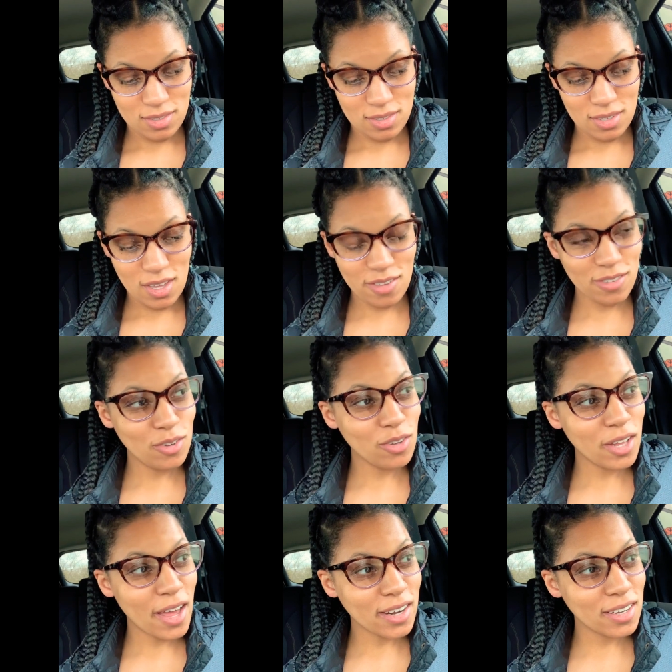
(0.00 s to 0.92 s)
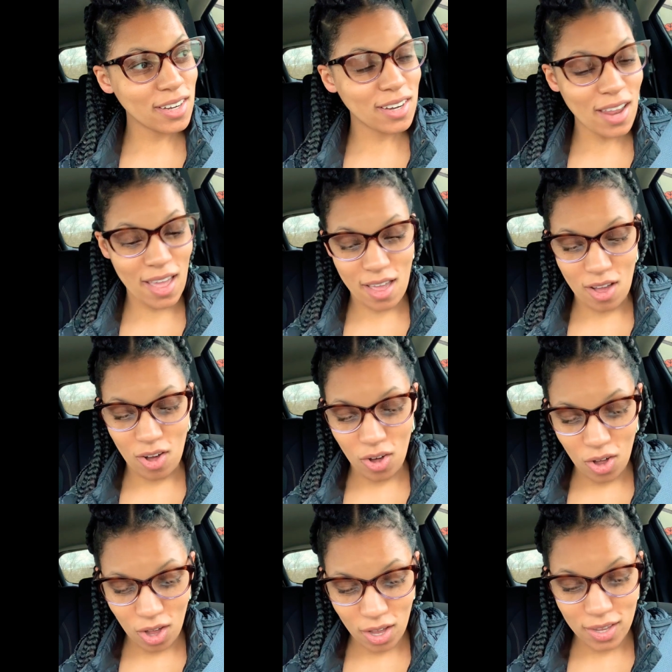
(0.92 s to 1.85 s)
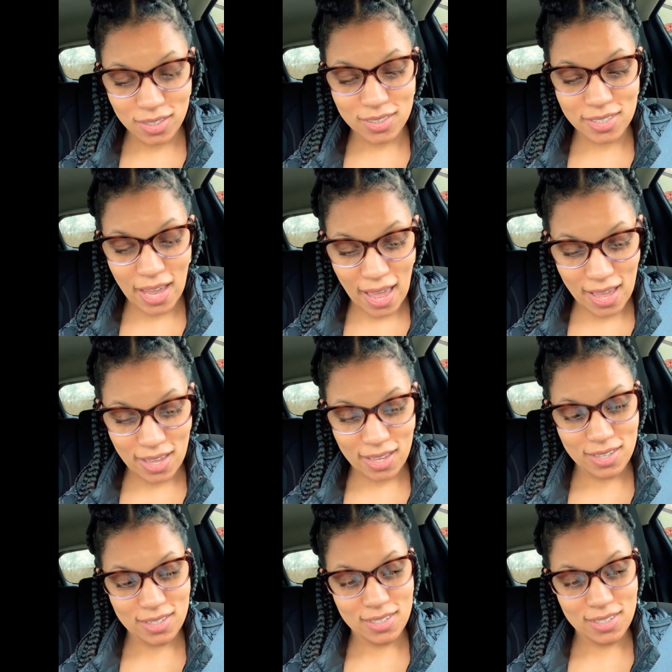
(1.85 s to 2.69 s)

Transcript: If you like that all day